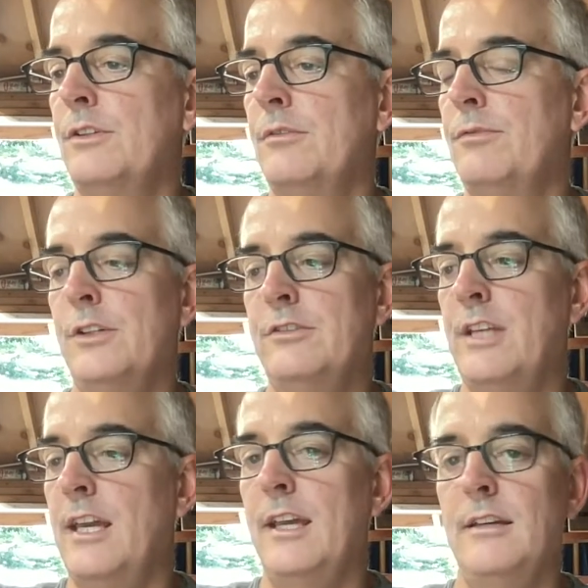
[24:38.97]
first
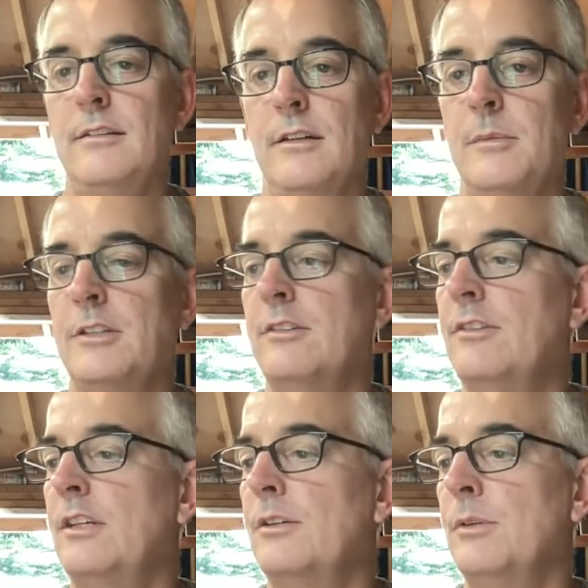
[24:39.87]
aid,
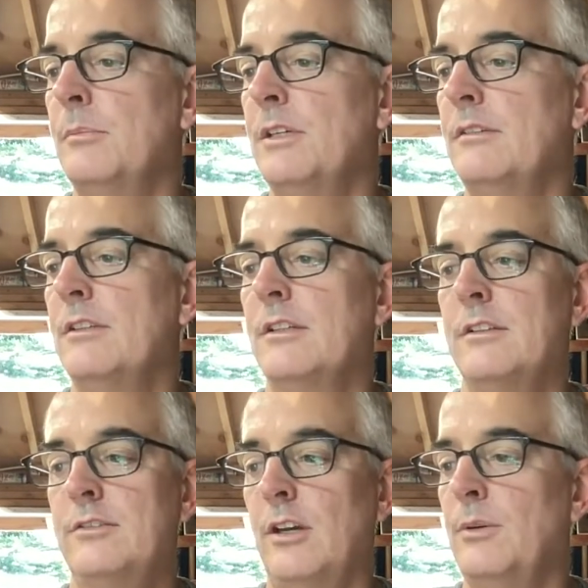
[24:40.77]
emergency equipment,
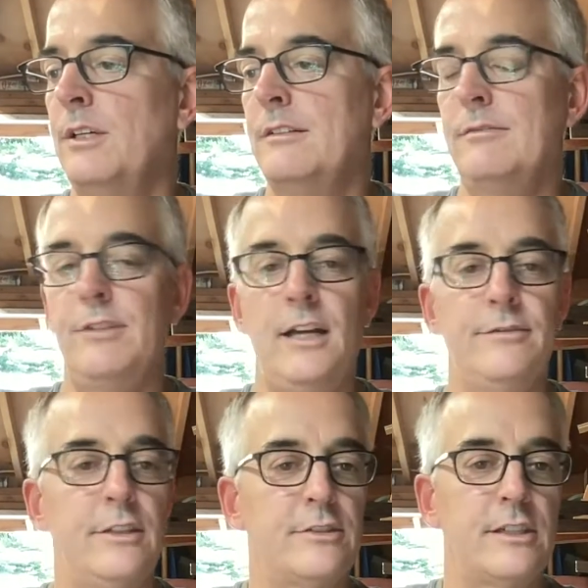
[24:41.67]
sewing, fly
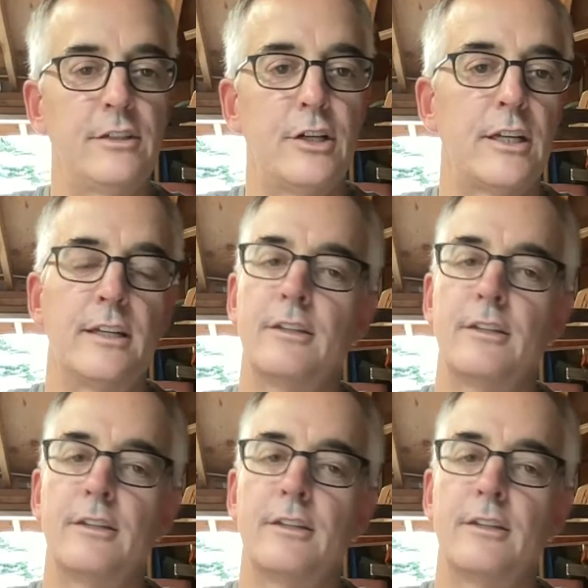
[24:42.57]
fishing, cooking.